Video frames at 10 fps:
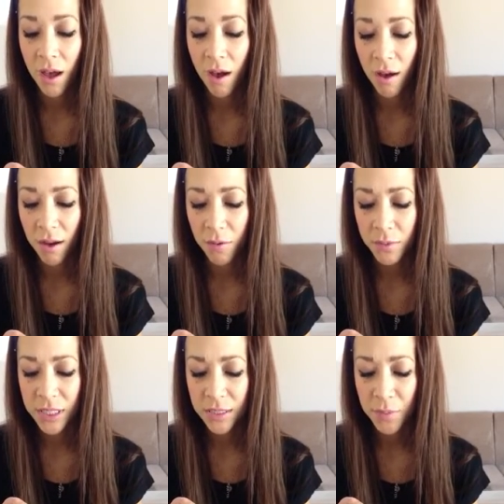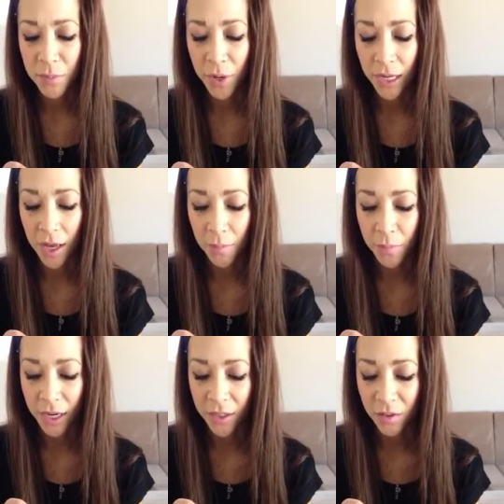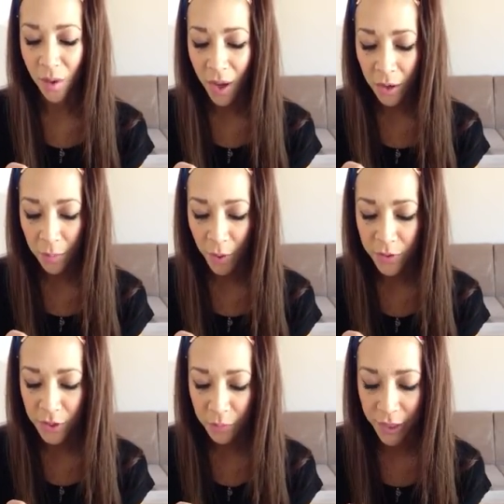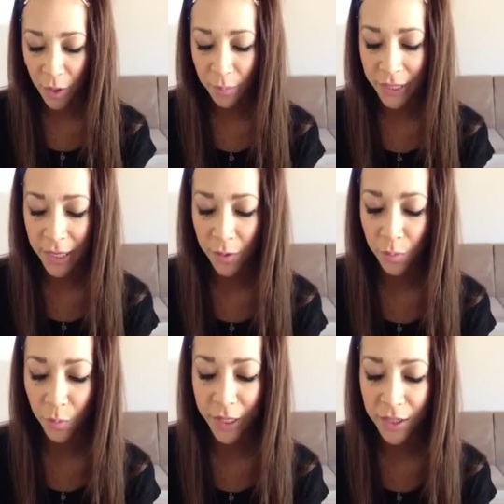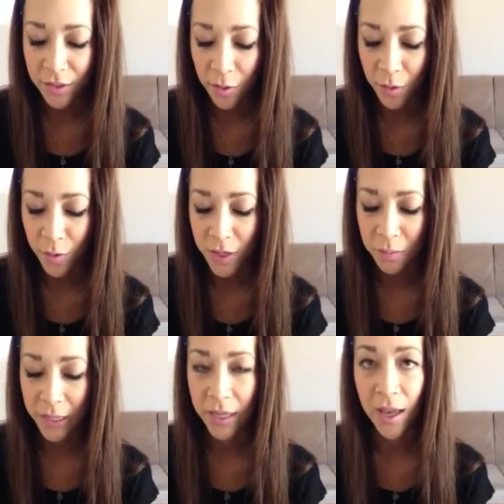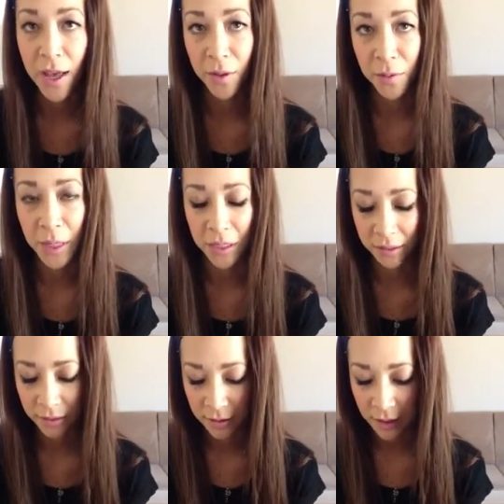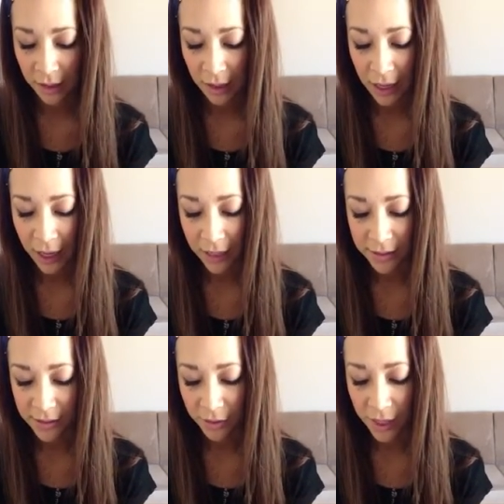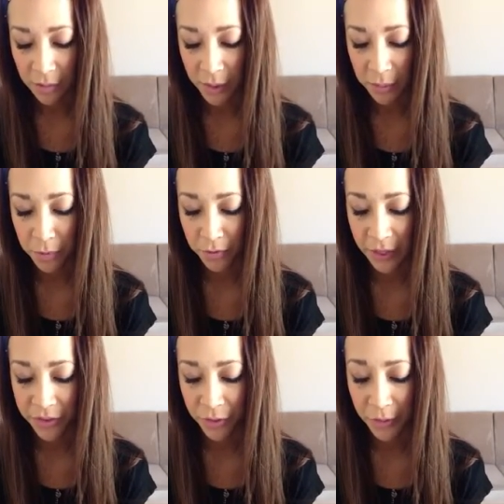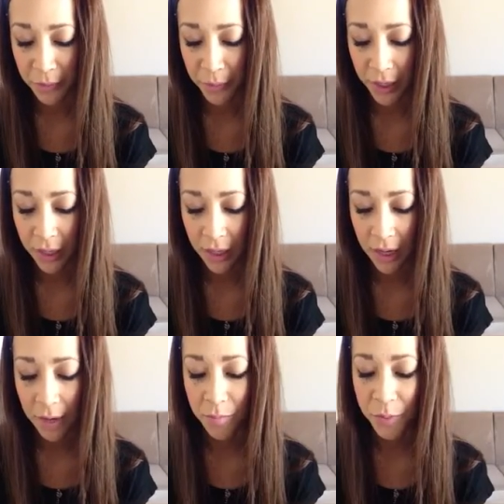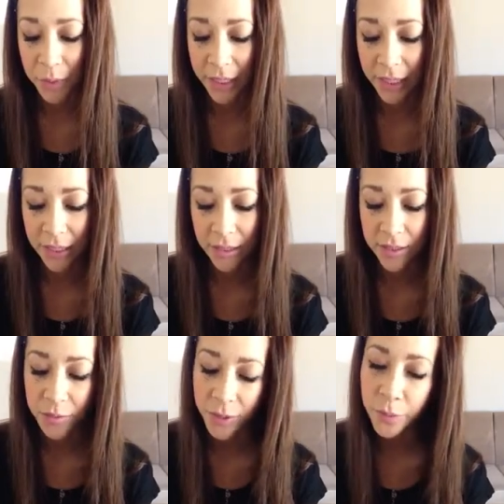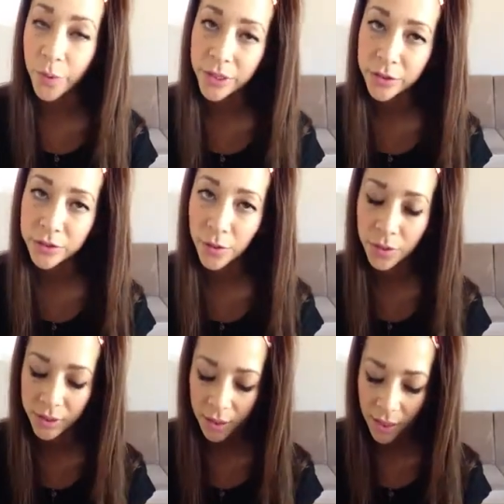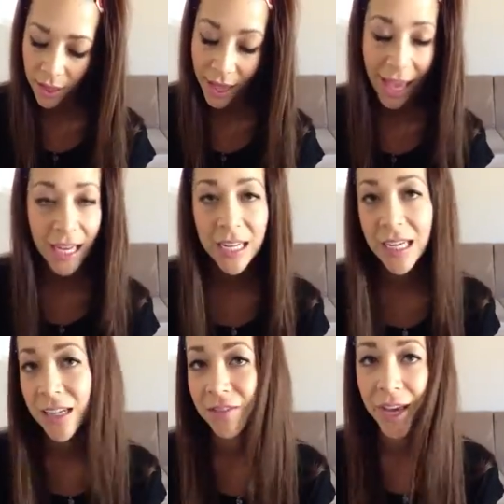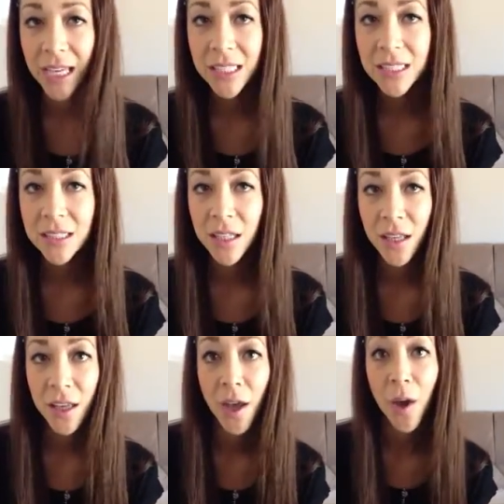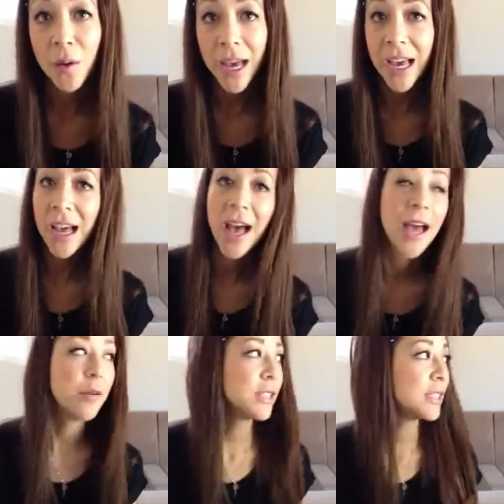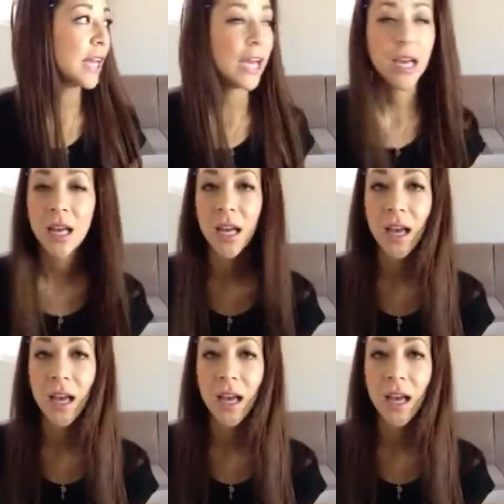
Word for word: on um, since my breakup, but I don't know how to approach him without being weird or creepy, lol, and still keeping it professional at work. I'm 20 and he's 21 years old. Any advice? Okay, I would say